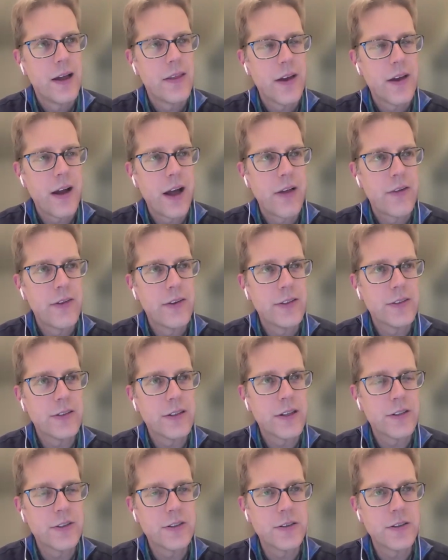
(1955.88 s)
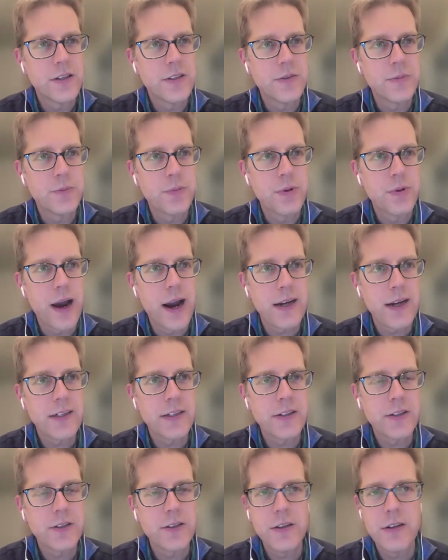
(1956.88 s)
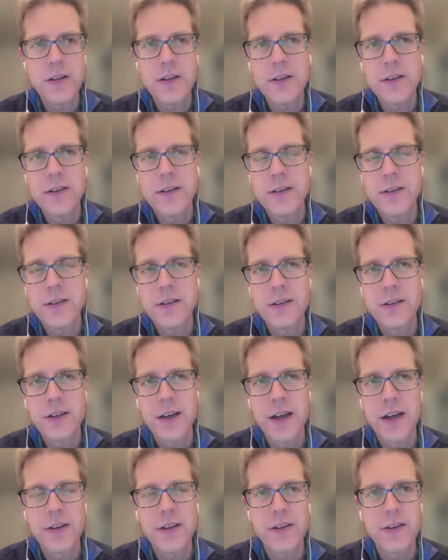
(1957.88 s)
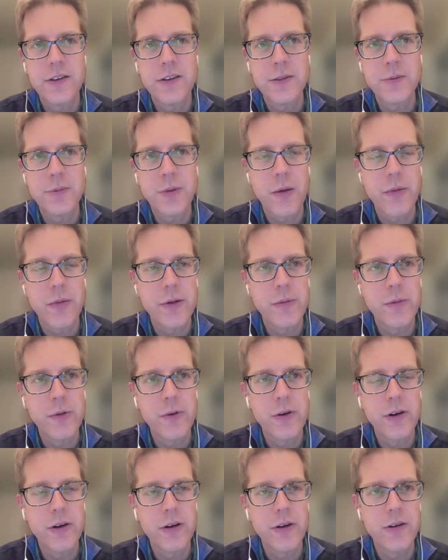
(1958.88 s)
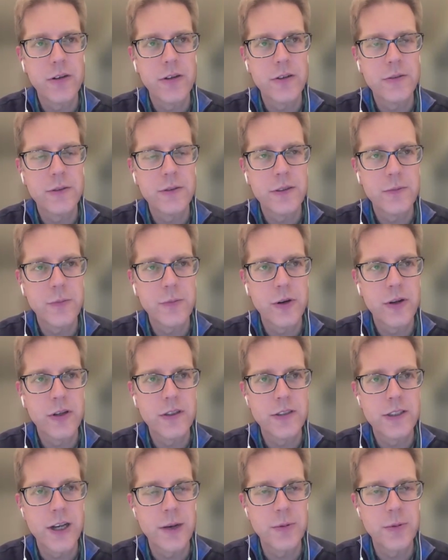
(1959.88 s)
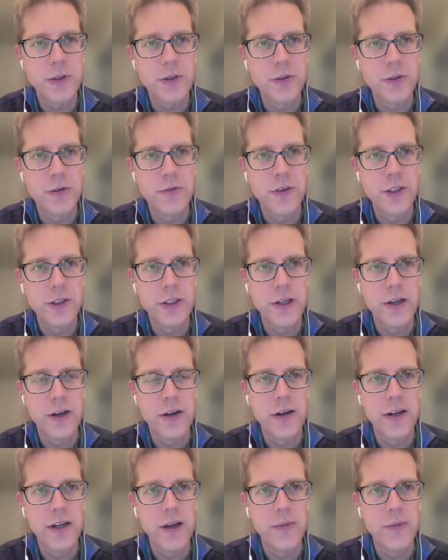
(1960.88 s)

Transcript: there's practical, and then there's probably more conceptual or visionary.